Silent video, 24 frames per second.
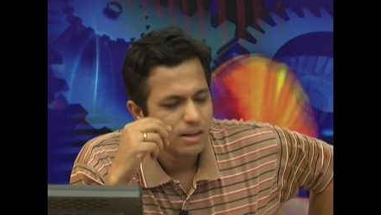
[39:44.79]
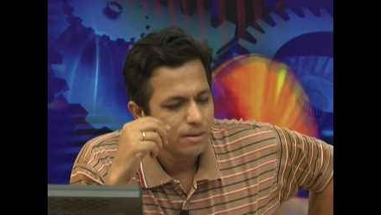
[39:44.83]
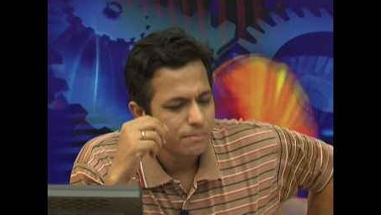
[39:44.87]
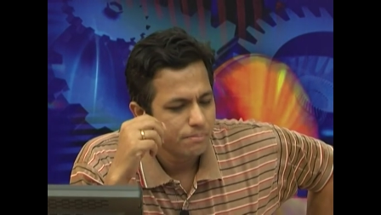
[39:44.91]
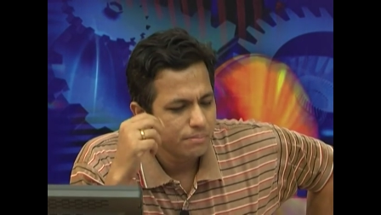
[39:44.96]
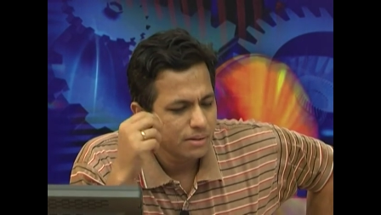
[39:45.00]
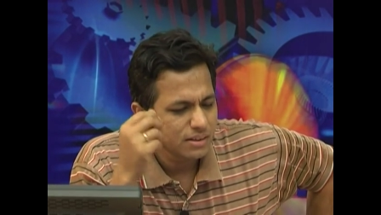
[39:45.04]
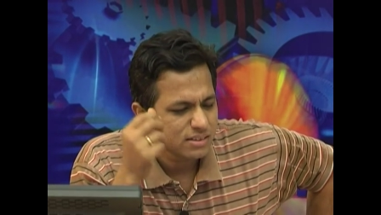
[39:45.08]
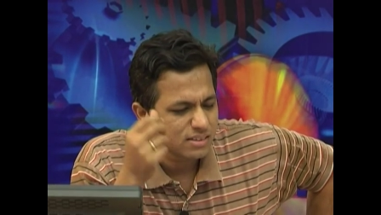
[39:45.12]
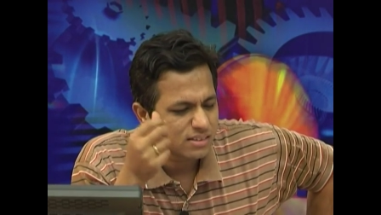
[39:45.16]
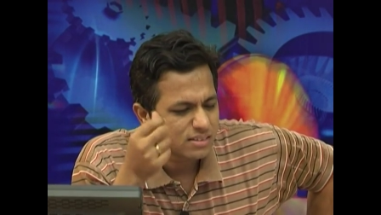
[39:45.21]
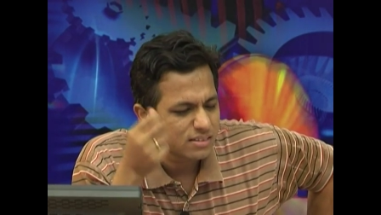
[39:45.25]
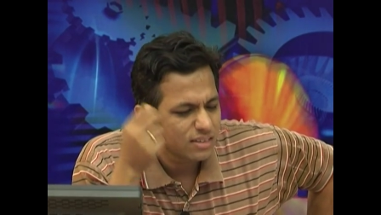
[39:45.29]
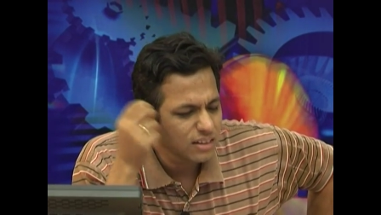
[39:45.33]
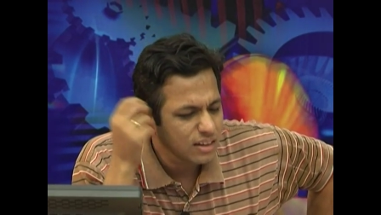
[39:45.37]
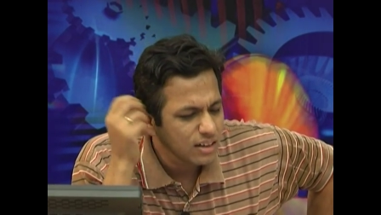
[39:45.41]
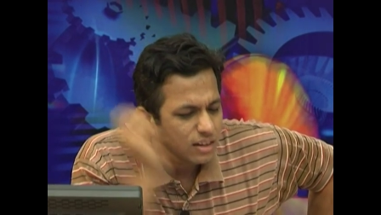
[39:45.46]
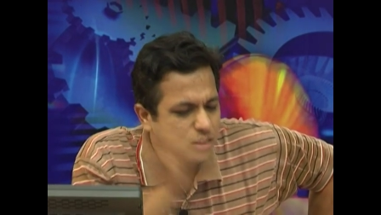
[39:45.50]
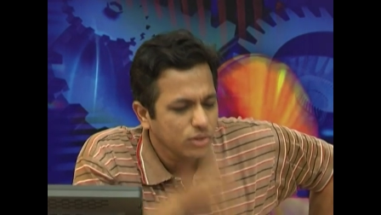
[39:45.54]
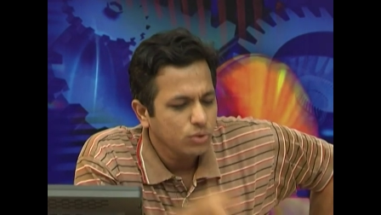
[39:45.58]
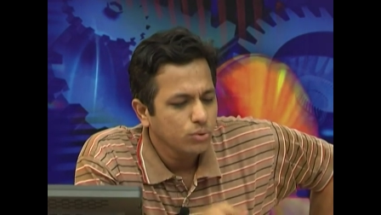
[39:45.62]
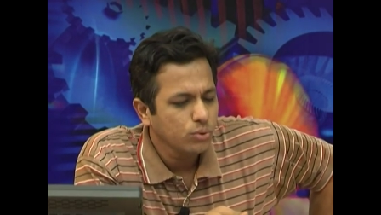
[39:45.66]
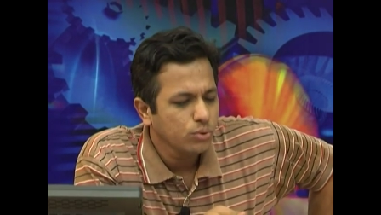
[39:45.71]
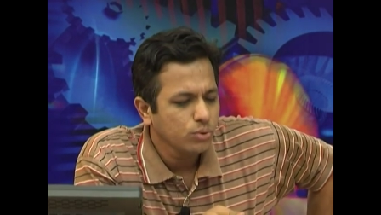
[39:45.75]
but
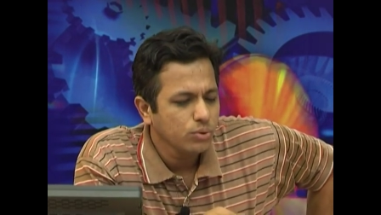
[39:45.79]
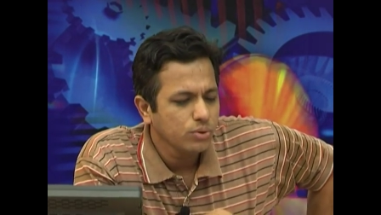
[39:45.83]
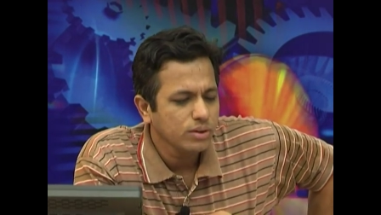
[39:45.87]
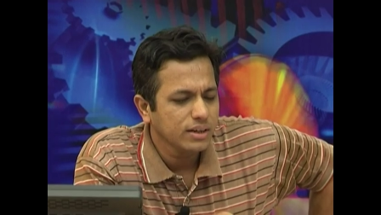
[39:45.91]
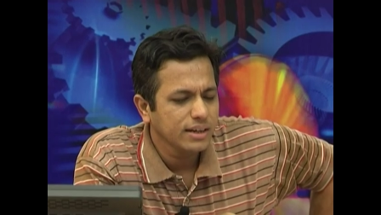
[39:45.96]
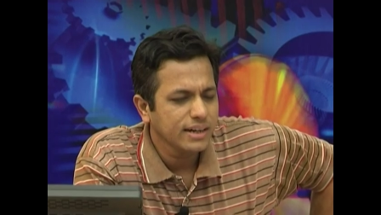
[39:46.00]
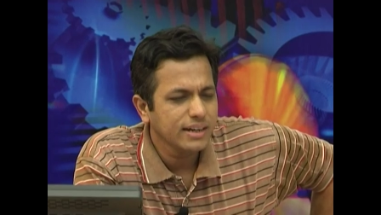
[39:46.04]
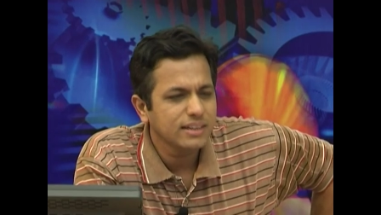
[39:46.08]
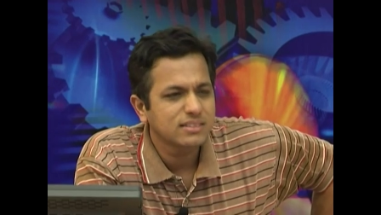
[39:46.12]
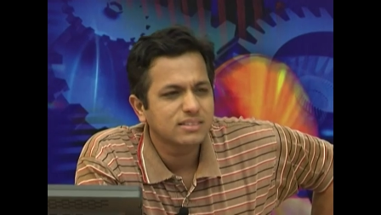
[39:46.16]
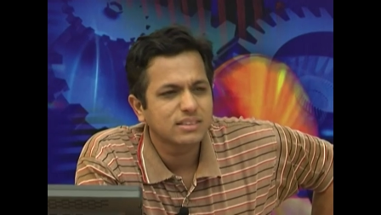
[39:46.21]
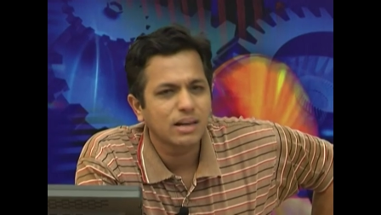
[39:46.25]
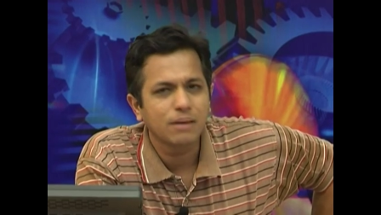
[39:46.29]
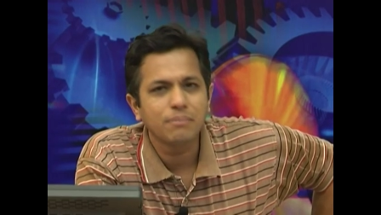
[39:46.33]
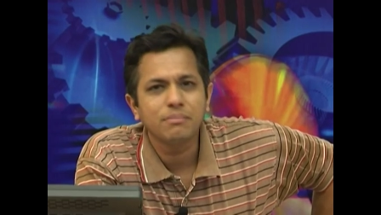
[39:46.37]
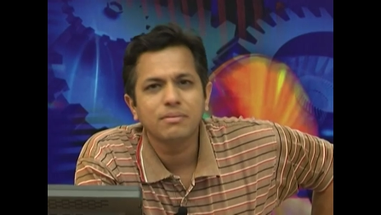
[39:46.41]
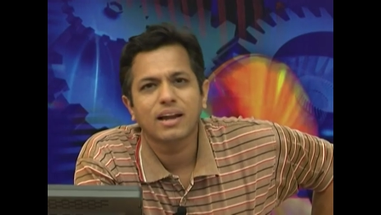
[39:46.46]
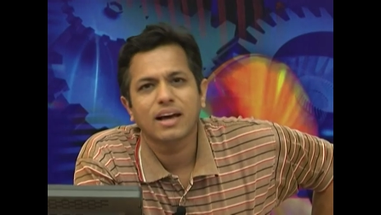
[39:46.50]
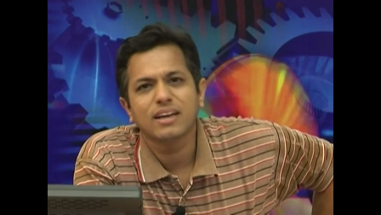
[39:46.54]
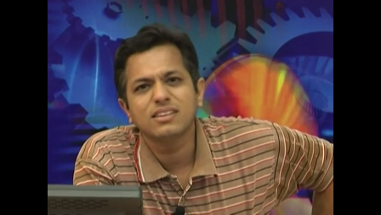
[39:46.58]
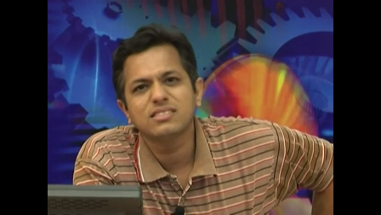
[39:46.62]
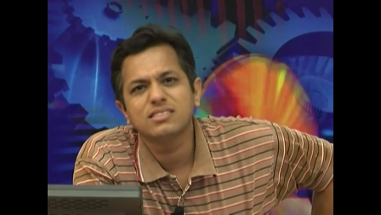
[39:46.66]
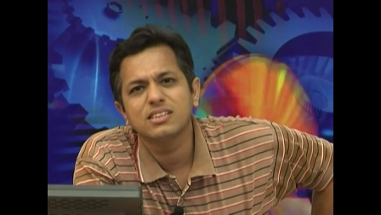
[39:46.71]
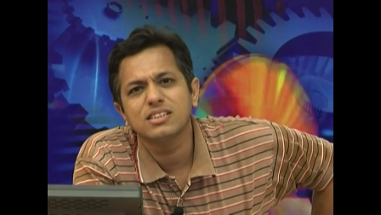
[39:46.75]
still you need some
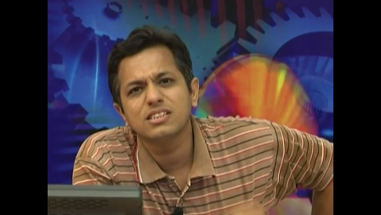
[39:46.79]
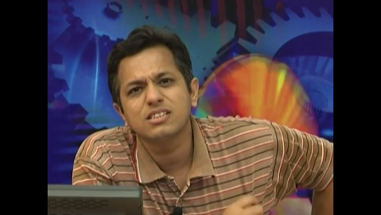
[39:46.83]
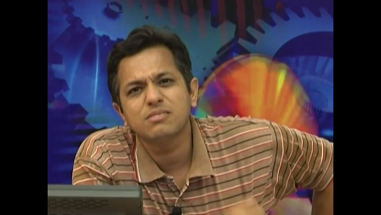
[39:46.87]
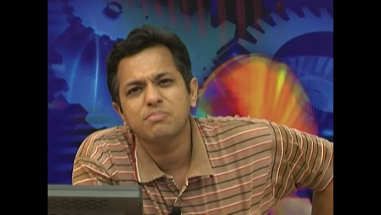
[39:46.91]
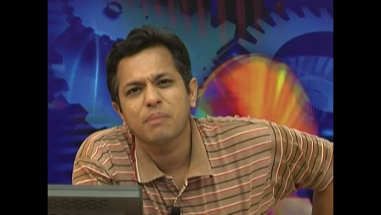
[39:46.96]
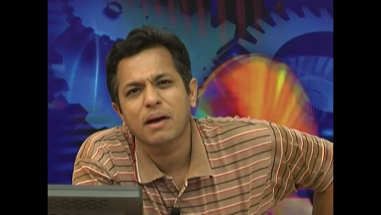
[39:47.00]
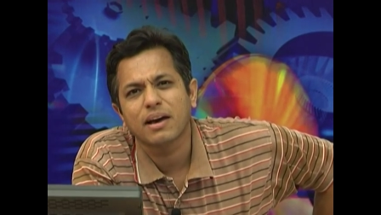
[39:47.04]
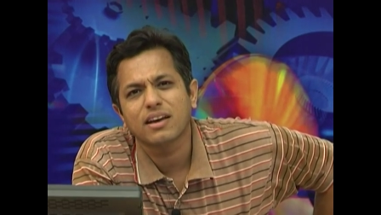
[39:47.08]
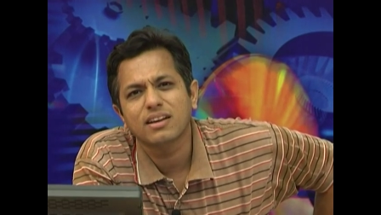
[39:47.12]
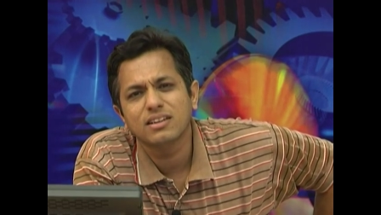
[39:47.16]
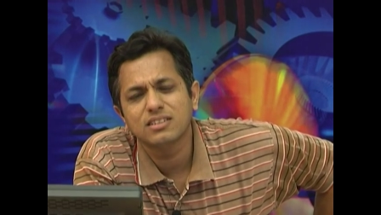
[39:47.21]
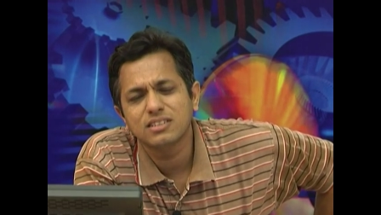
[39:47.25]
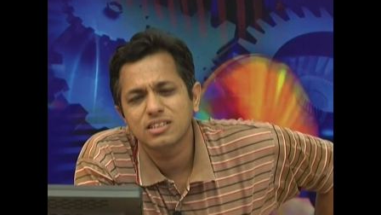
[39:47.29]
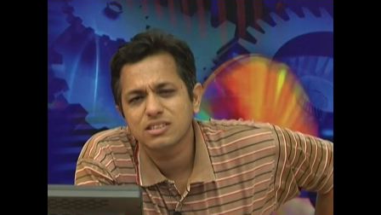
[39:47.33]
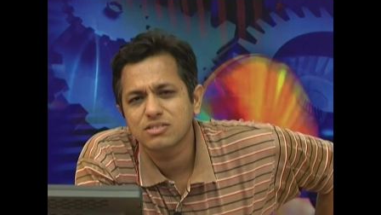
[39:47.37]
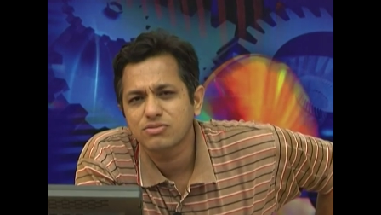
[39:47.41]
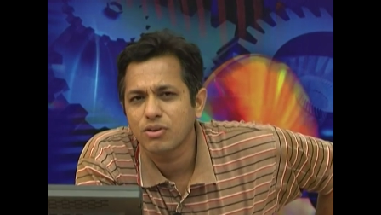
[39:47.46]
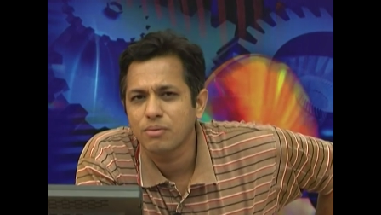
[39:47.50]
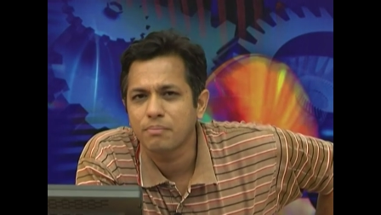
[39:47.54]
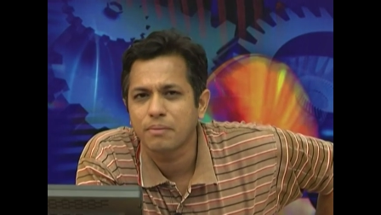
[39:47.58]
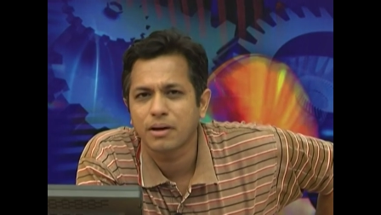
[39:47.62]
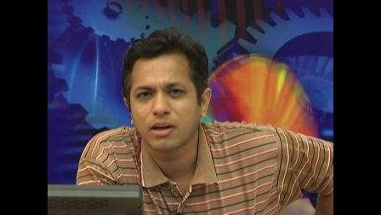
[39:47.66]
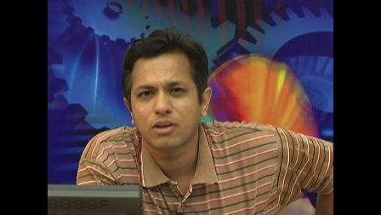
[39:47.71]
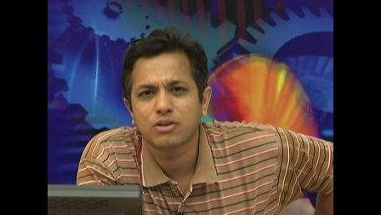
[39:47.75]
licensed packages
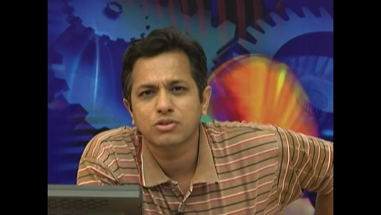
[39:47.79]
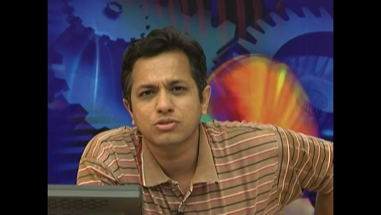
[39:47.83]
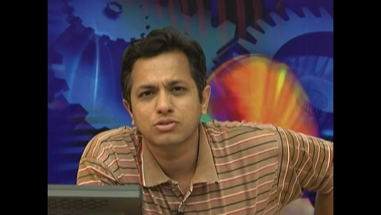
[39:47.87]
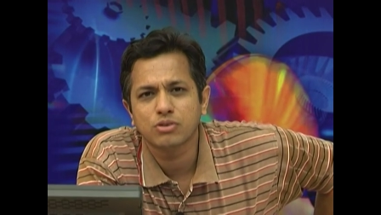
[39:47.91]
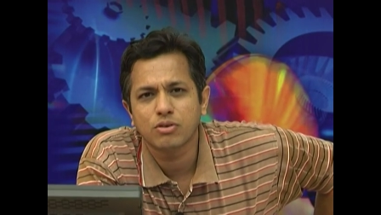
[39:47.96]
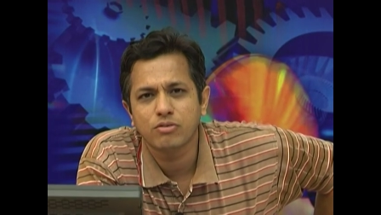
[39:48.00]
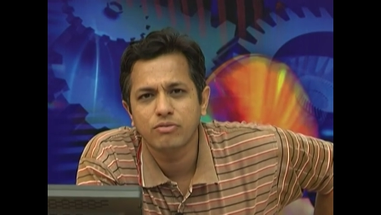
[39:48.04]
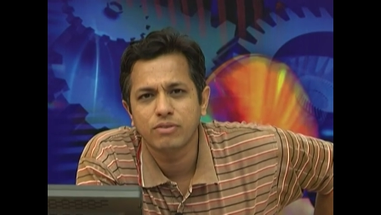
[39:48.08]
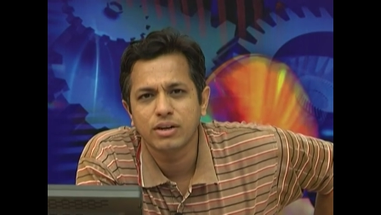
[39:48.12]
for Microsoft